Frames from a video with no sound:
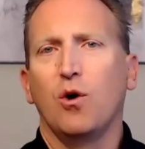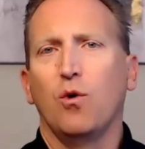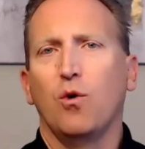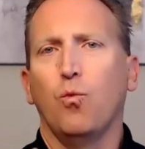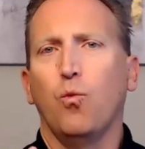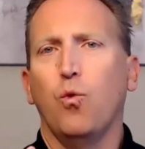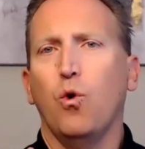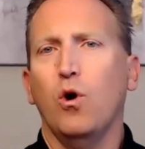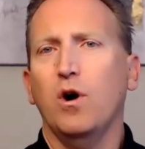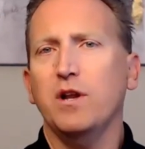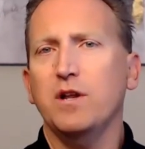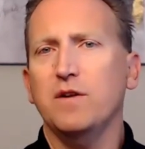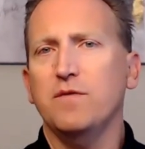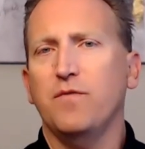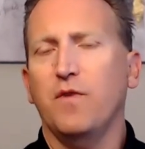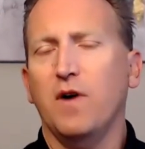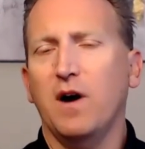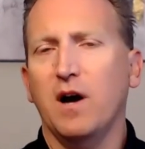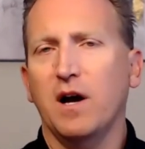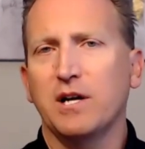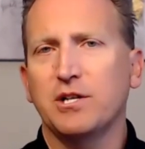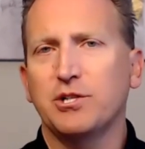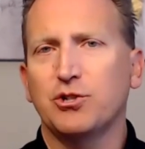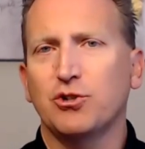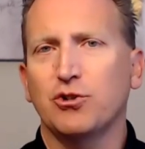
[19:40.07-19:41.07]
One
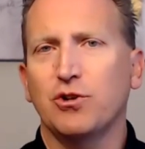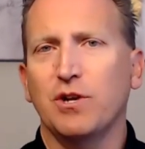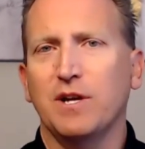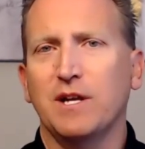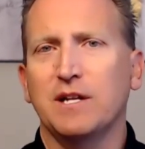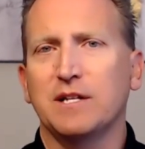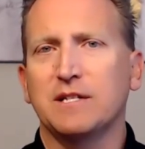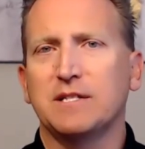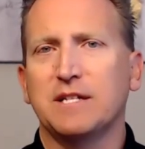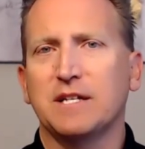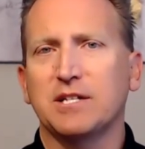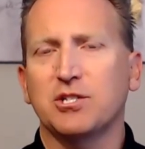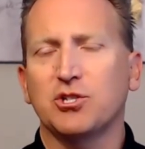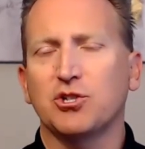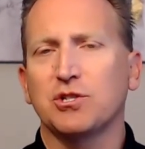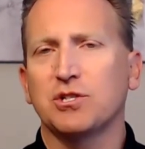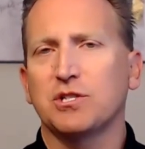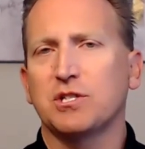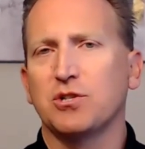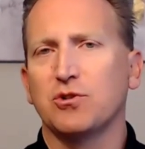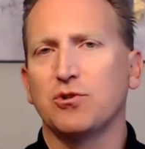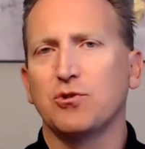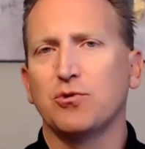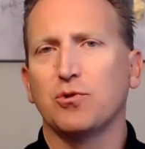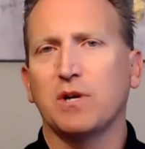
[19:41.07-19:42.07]
advisor, in addition
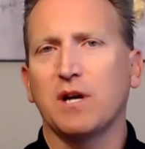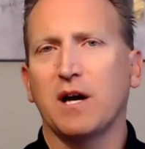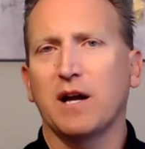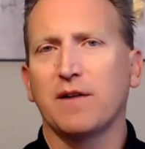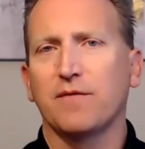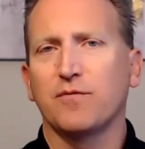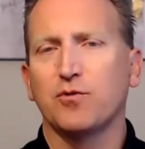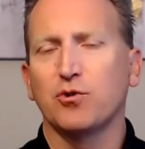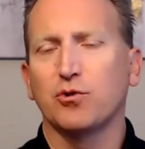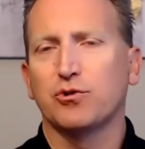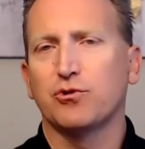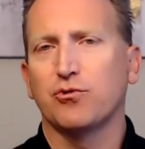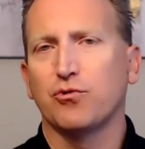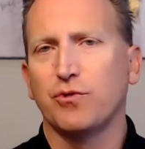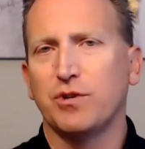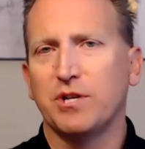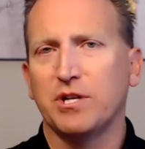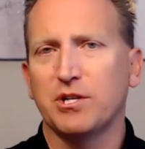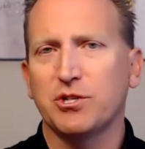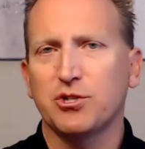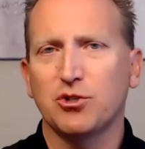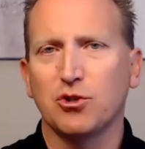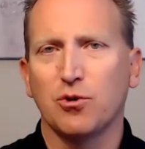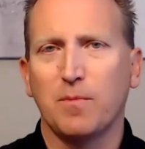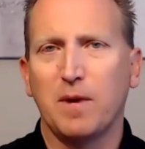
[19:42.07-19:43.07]
to kind of your
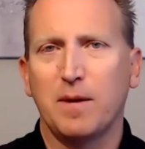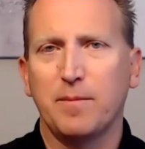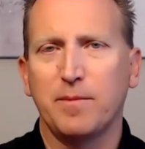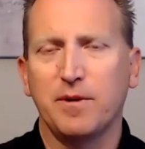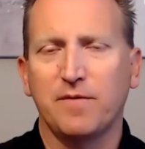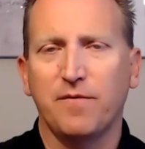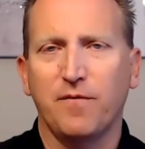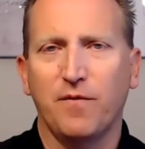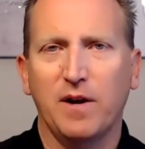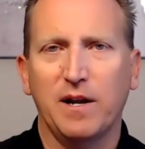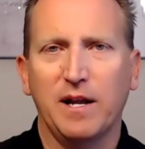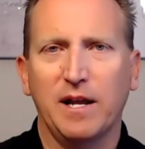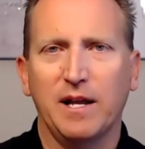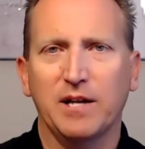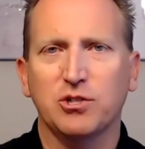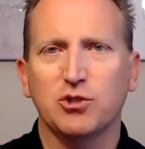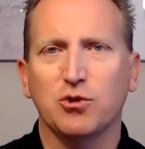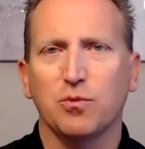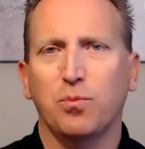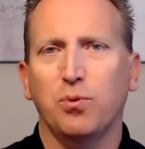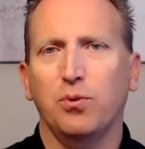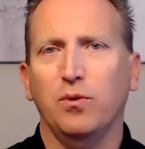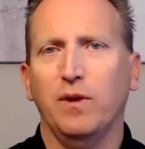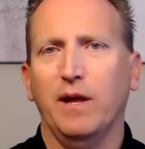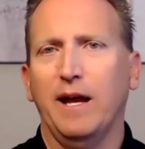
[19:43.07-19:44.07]
traditional maybe
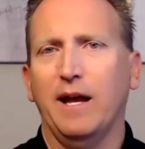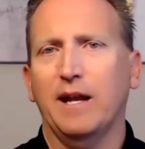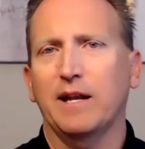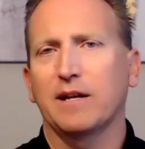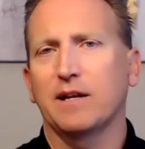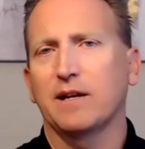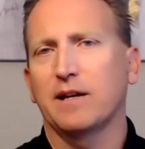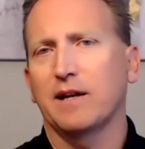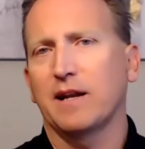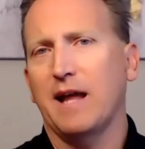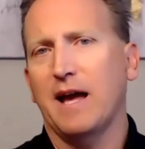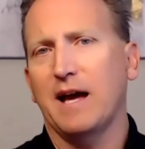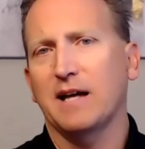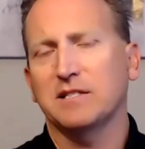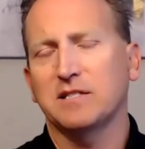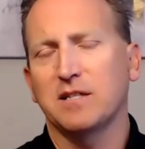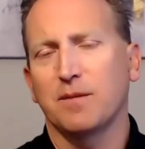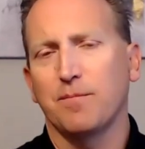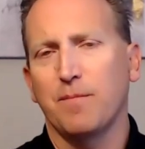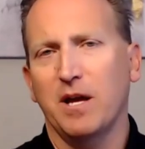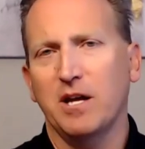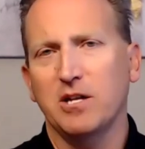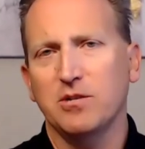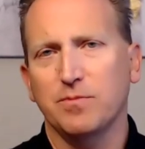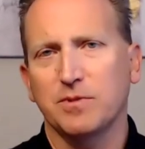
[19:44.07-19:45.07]
financial planning and
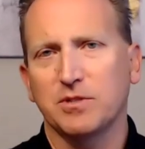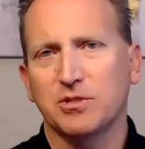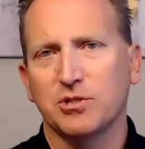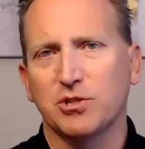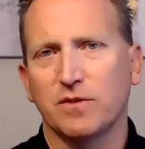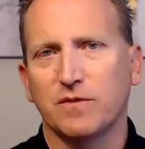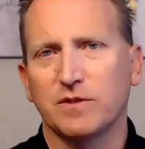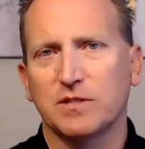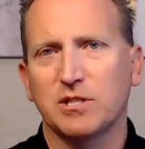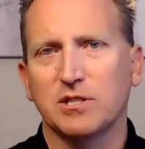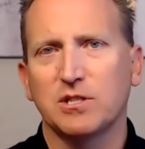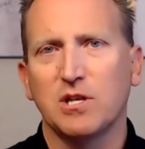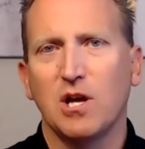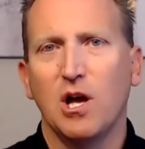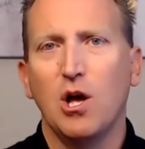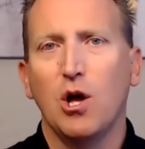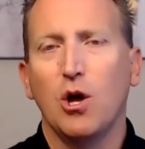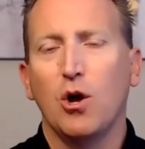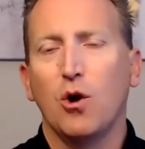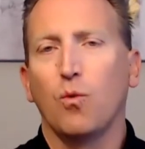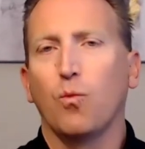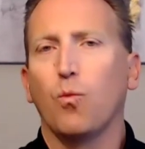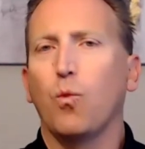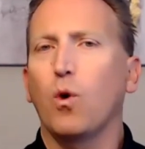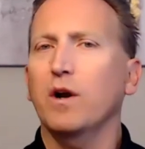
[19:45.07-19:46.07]
asset management services,
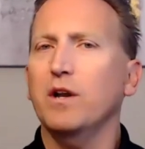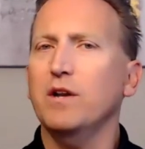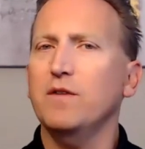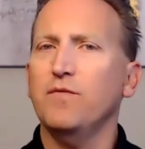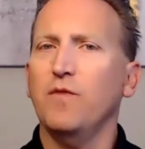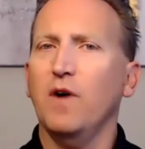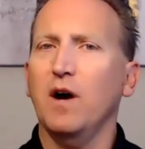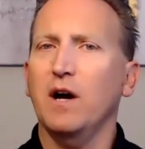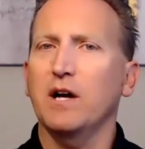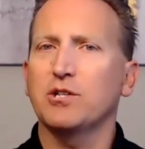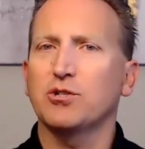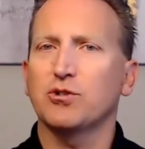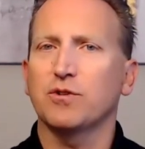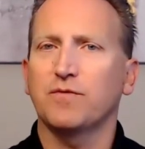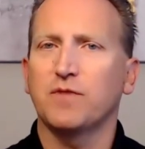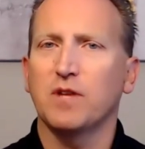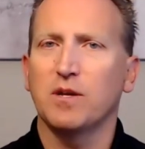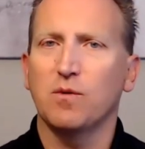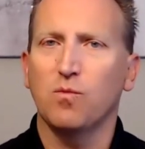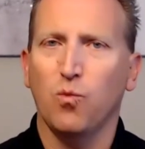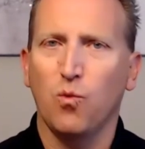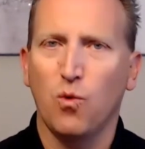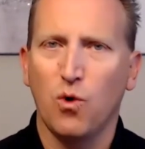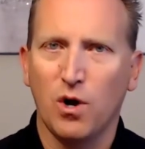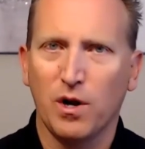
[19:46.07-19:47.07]
One advisor, if
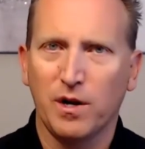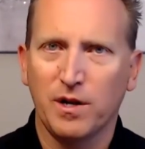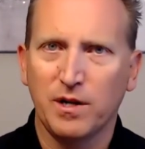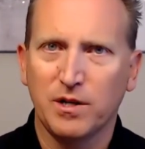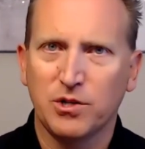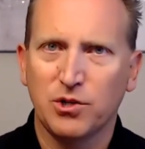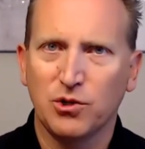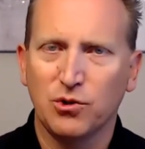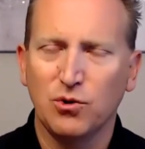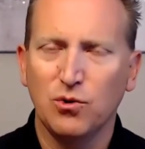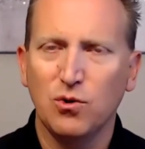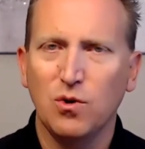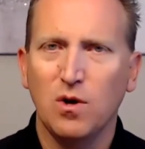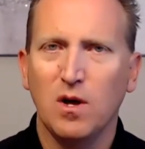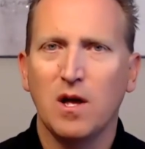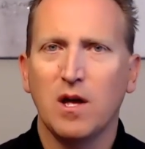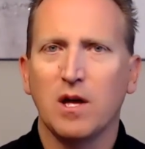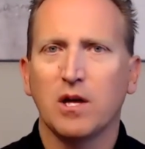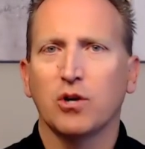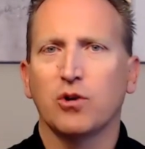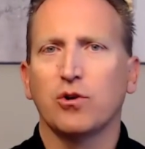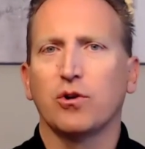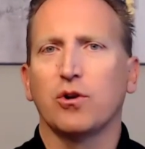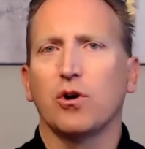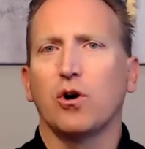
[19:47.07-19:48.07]
they wanted to,
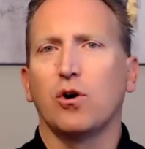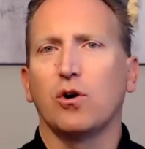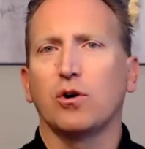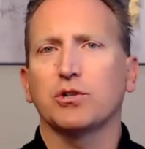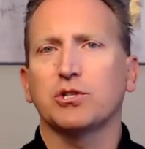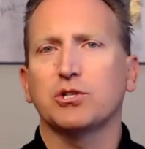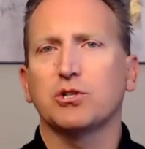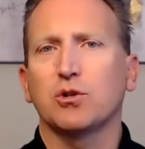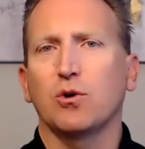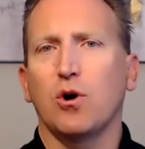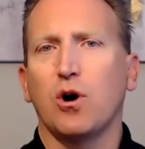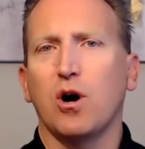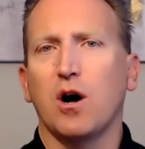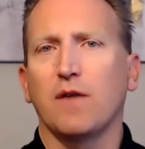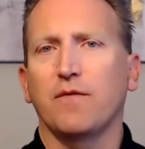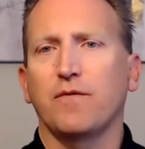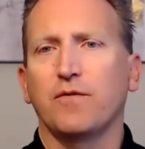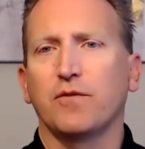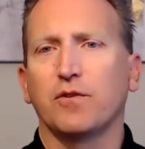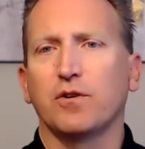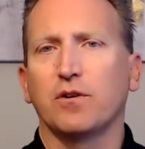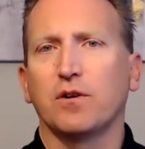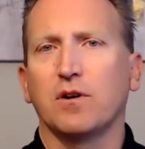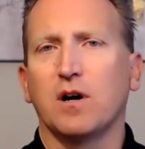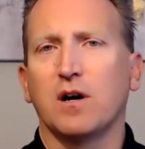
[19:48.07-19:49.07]
could also
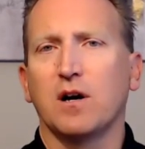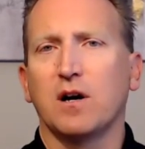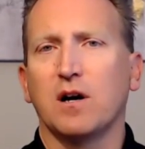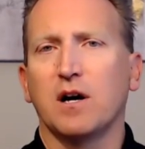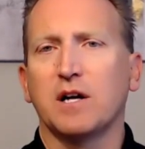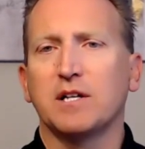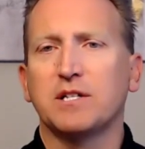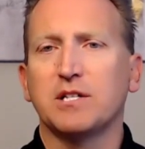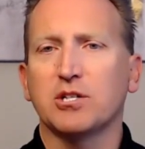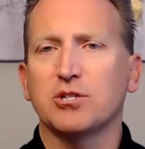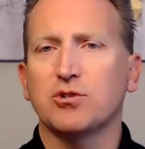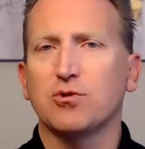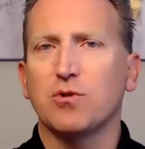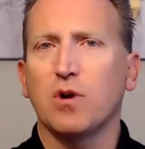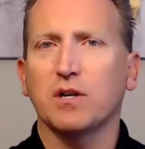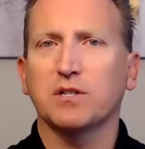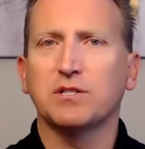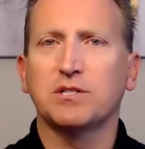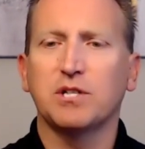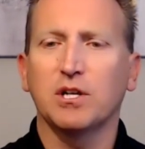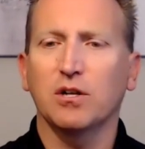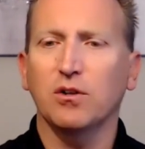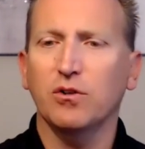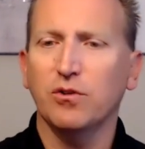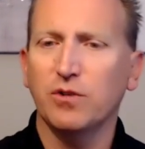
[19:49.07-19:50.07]
offer additional
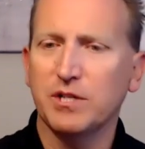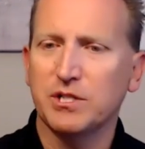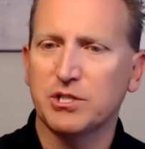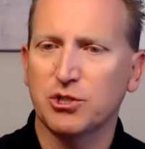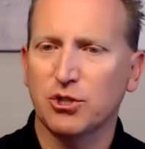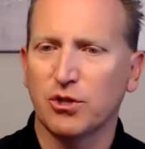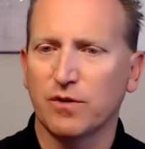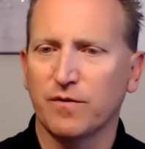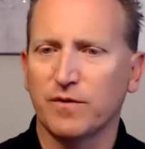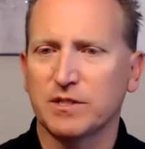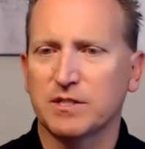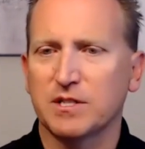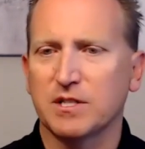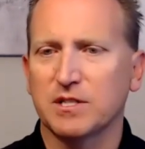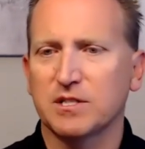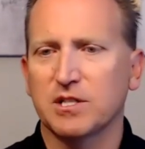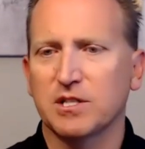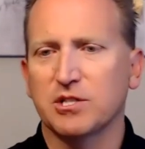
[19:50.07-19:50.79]
auxiliary services.